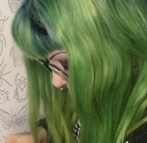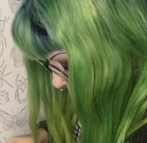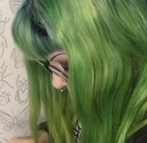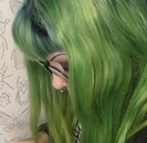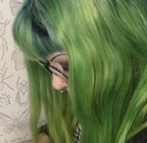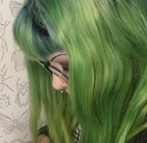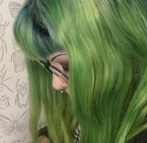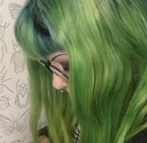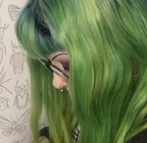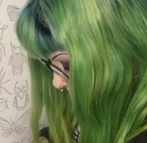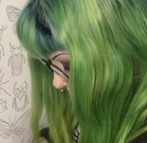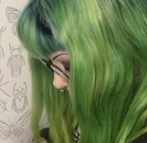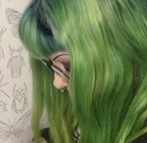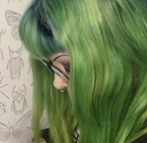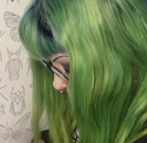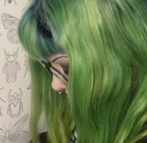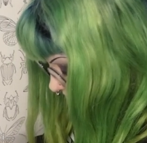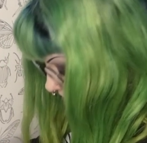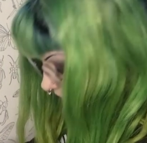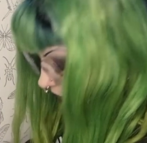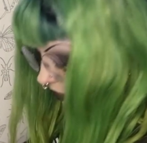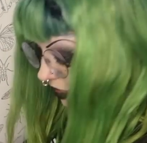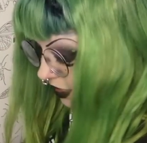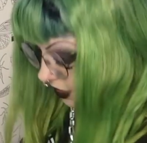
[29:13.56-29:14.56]
just
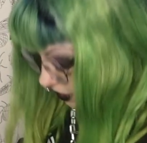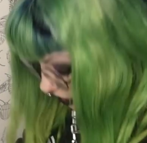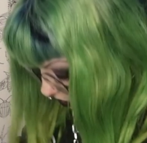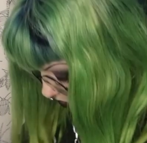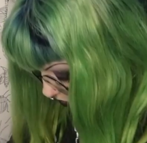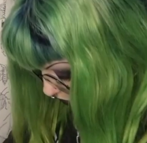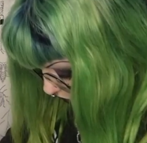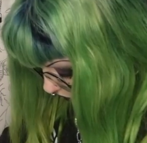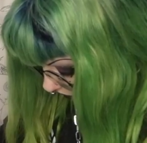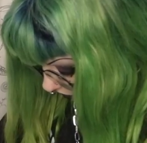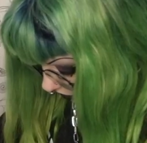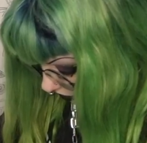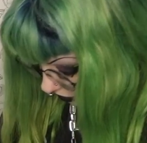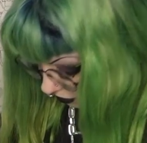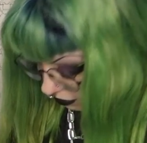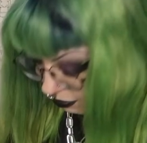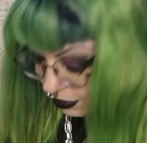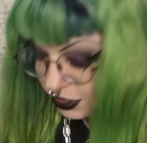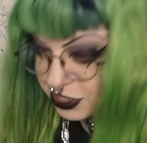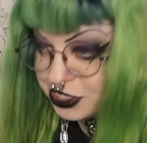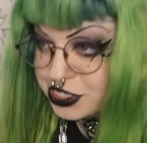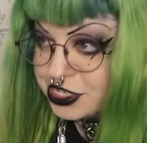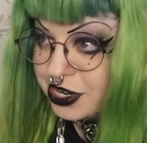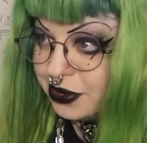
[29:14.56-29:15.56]
defeated the point of
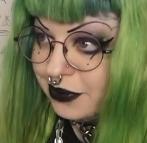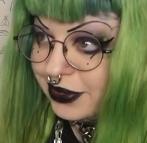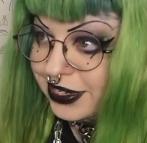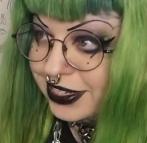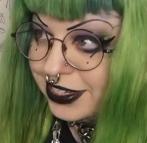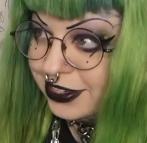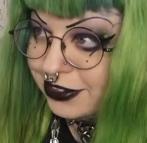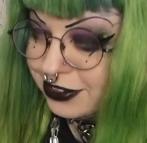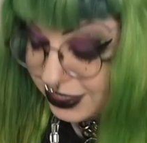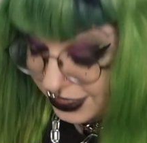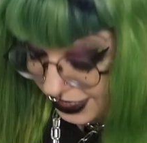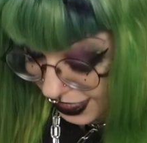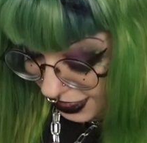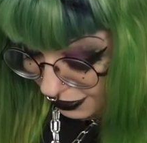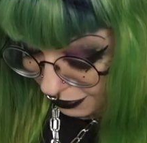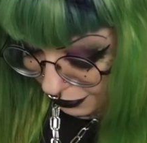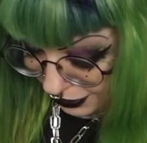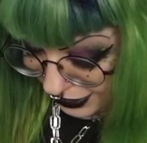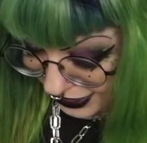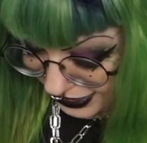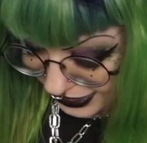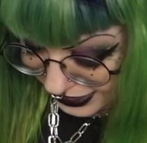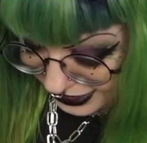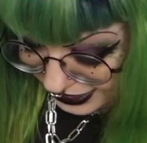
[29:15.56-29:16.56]
me showing you because that
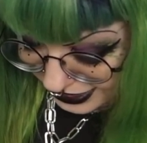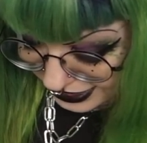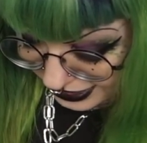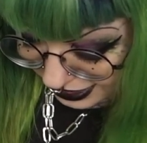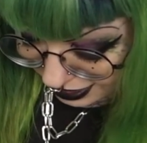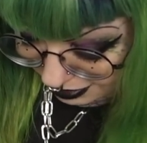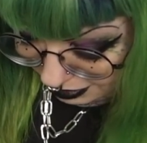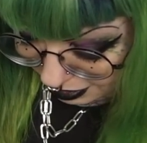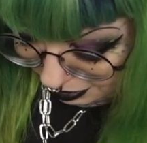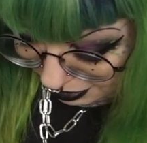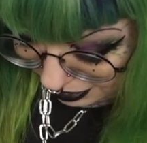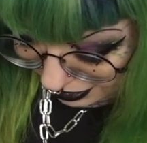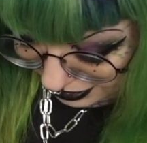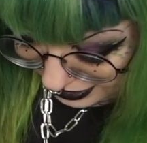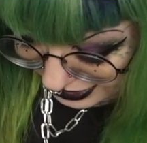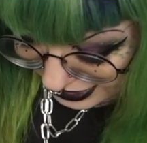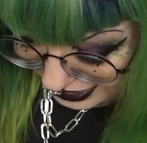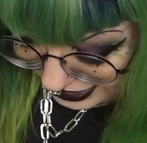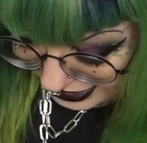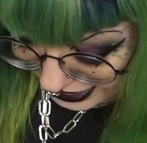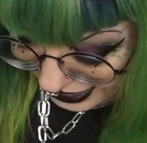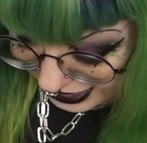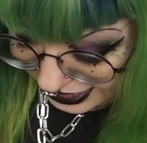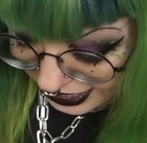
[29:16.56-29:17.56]
really did come apart
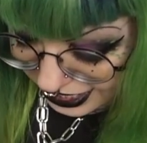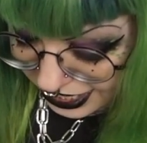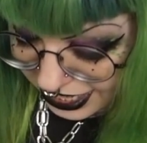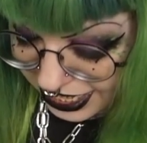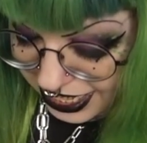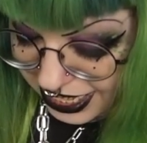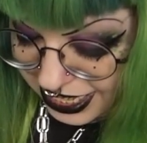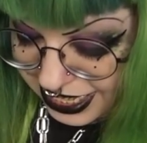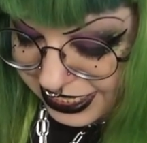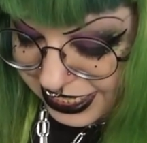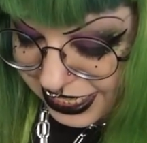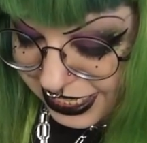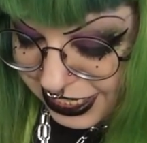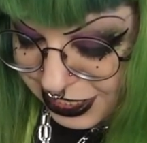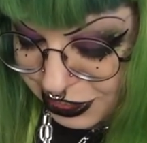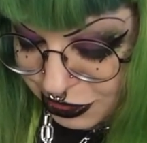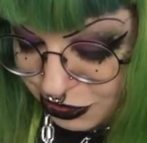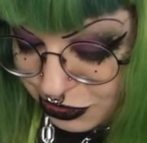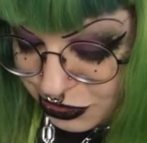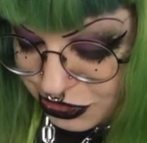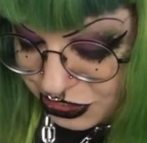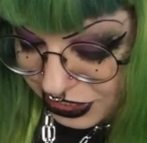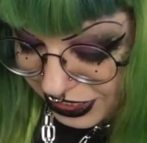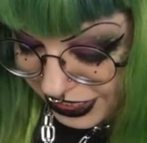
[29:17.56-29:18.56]
easy. They
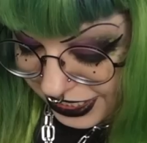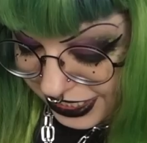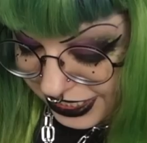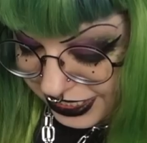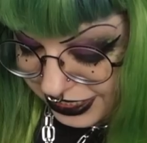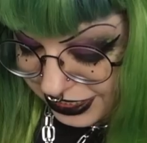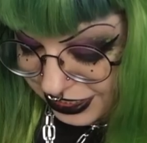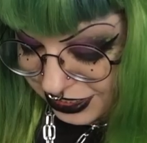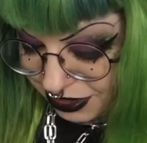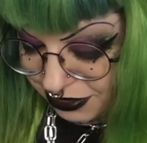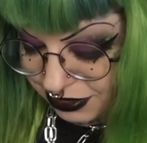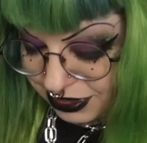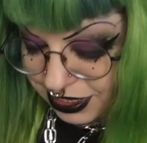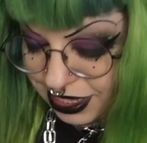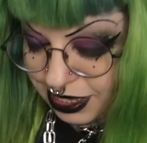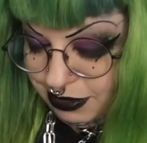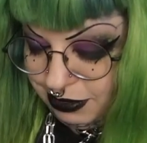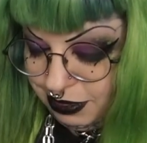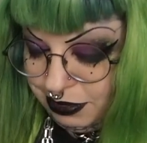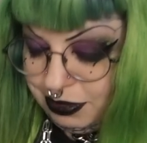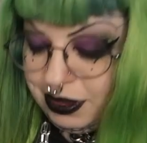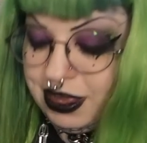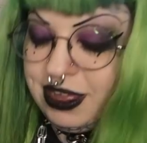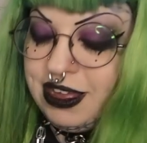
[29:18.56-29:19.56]
usually don't come
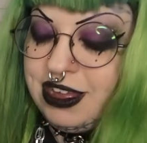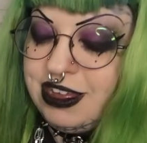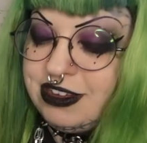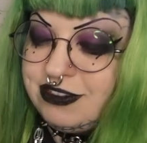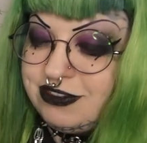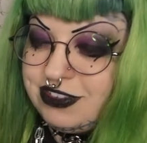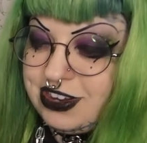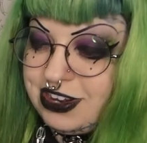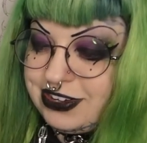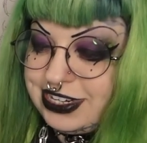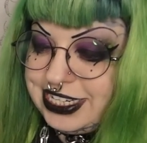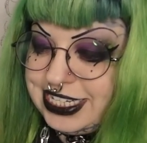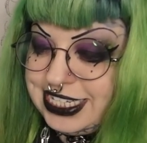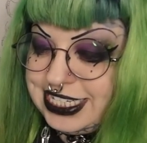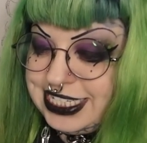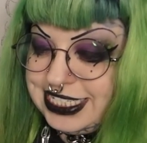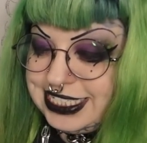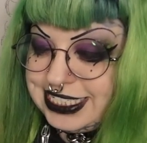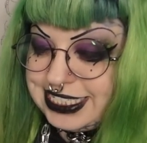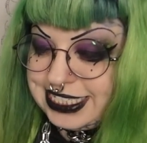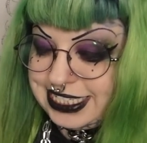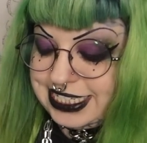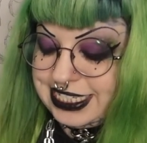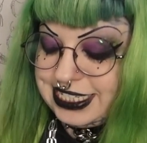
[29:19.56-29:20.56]
apart very
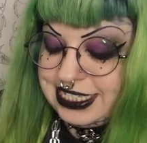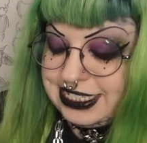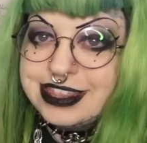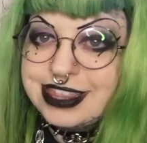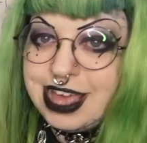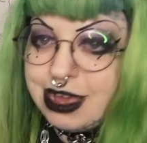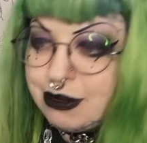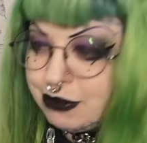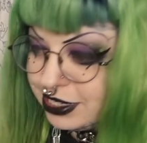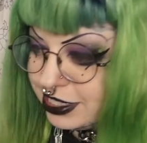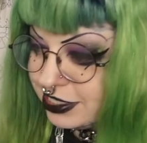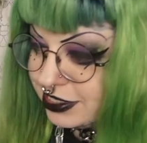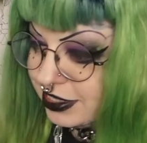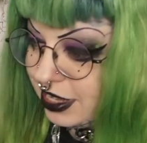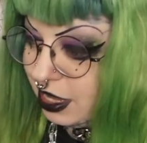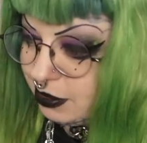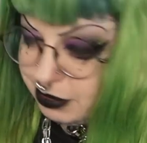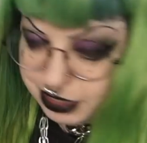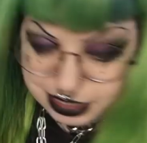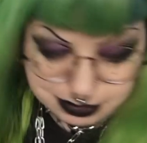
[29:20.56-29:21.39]
easy. That one is coming